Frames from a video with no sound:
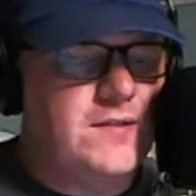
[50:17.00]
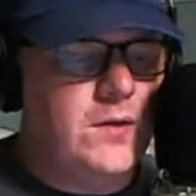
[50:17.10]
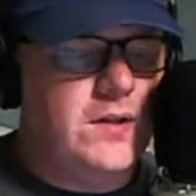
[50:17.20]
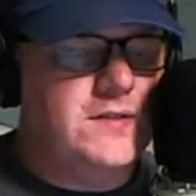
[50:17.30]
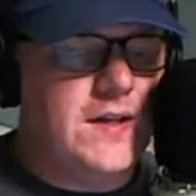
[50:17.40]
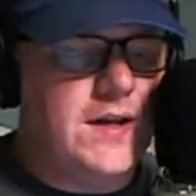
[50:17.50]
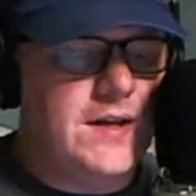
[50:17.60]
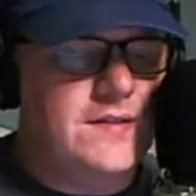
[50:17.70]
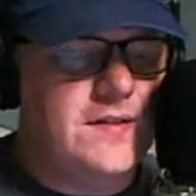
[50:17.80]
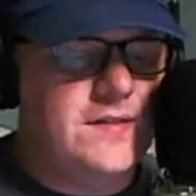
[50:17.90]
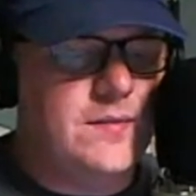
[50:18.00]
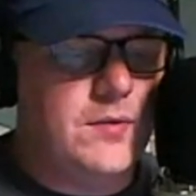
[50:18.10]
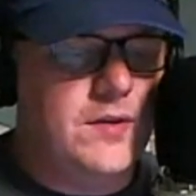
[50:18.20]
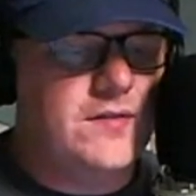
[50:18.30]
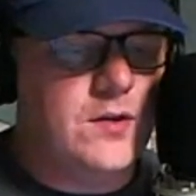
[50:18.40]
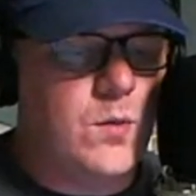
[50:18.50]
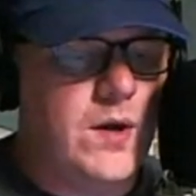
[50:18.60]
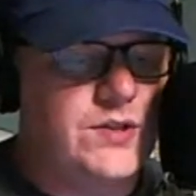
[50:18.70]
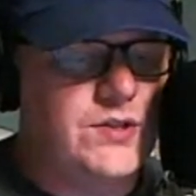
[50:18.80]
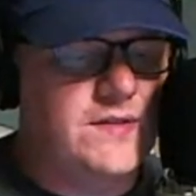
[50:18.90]
so let's get to some listener
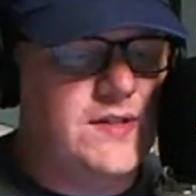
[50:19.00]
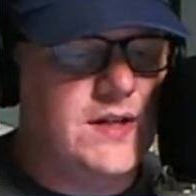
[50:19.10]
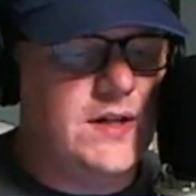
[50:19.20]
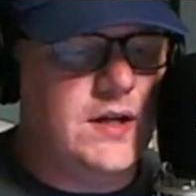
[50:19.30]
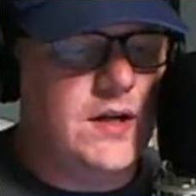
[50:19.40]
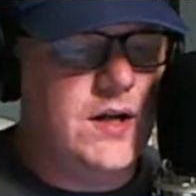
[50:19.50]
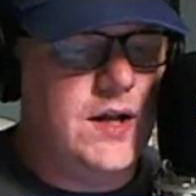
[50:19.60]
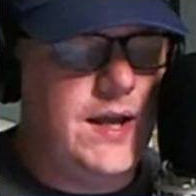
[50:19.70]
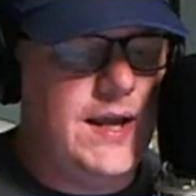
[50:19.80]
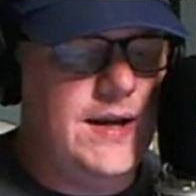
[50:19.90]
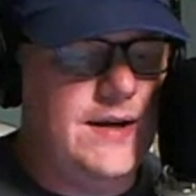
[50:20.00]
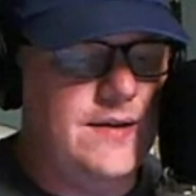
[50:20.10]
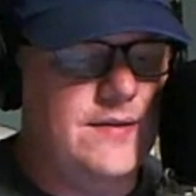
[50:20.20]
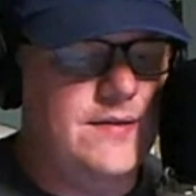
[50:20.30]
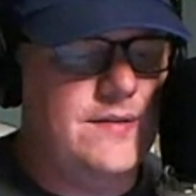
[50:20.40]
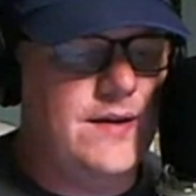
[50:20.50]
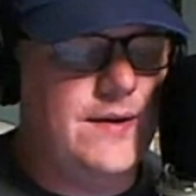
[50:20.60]
questions here, and